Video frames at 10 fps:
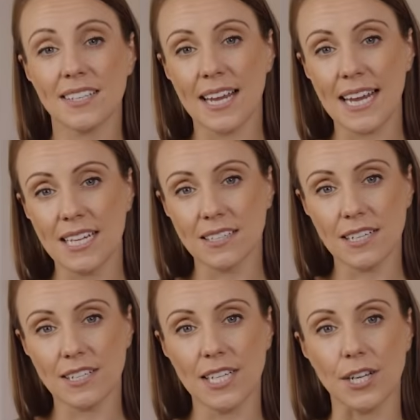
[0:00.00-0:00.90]
an easy
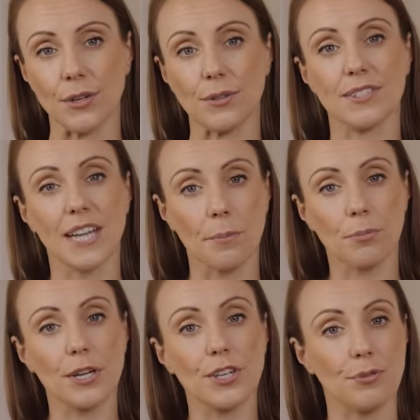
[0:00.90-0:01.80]
to use
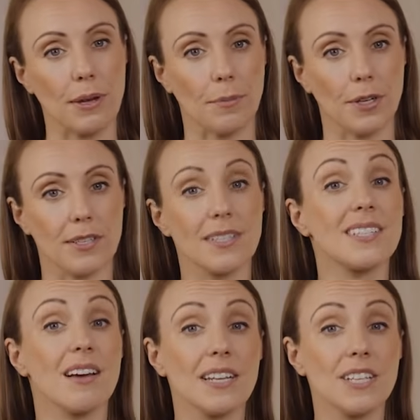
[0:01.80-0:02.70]
temporary treatment
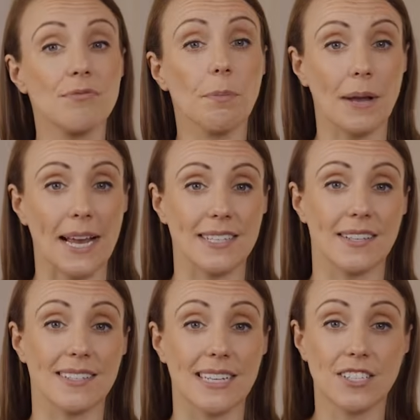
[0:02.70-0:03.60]
designed to replace a
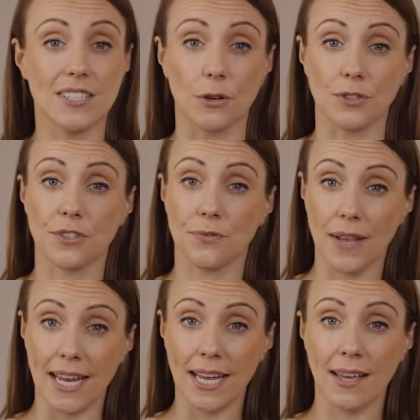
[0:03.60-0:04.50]
dislodged
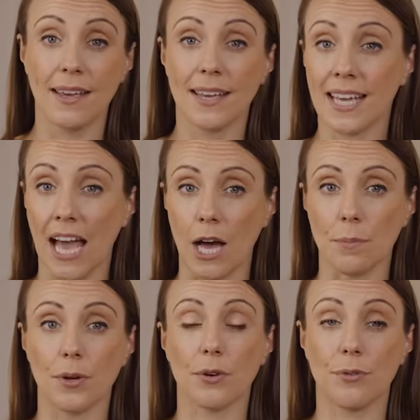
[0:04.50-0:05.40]
filling,
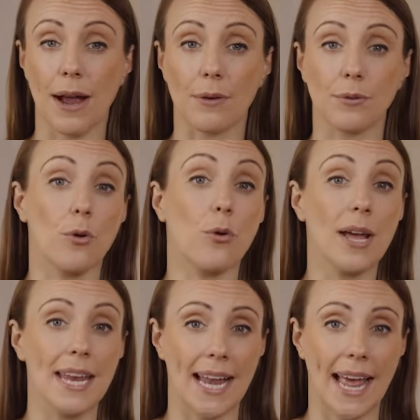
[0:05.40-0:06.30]
cap, crown or
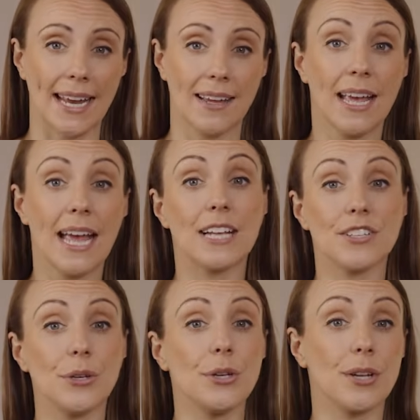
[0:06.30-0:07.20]
inlay
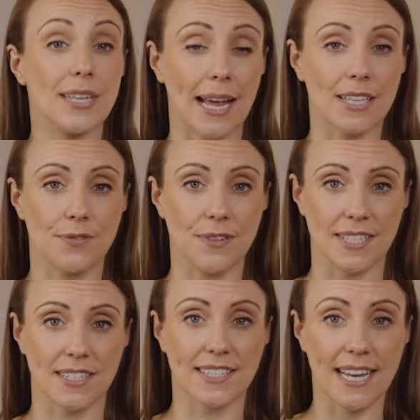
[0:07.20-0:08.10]
until you can next
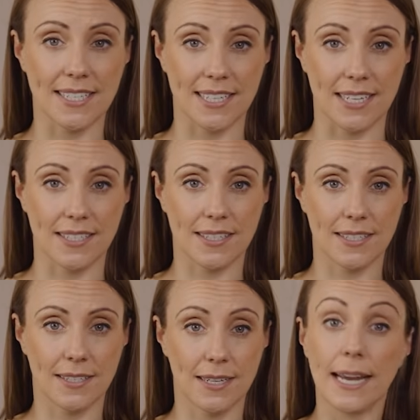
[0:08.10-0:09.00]
visit a dentist.
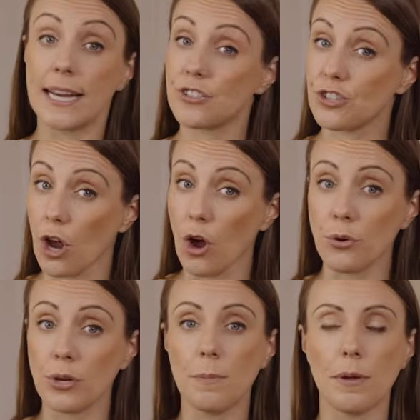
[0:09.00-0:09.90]
It should
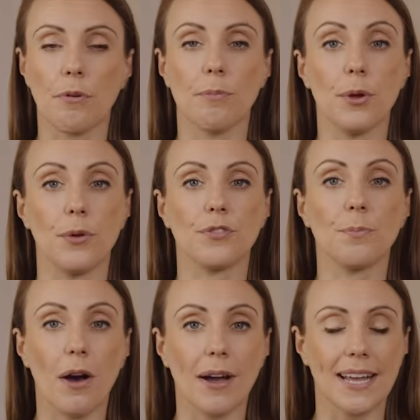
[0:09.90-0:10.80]
only be removed
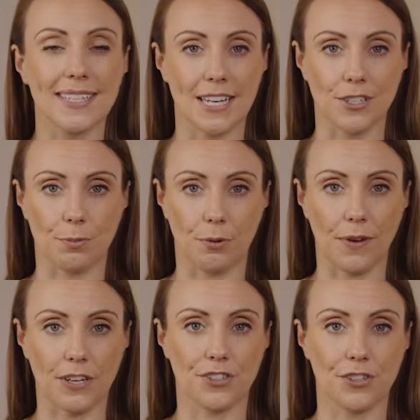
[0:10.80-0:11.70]
by a dental
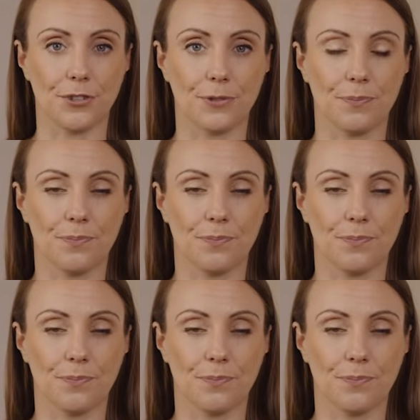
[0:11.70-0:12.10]
professional.